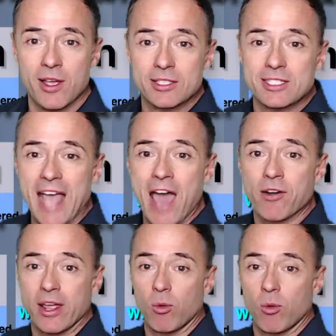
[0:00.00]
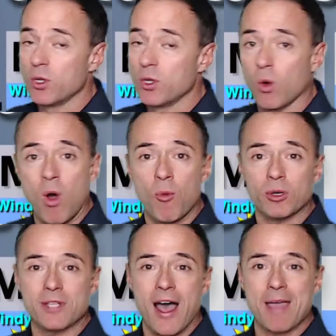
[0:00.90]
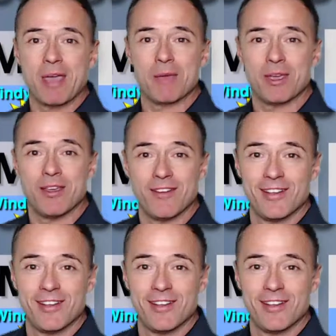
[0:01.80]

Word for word: Saturday, we're going to do it one more time, baby.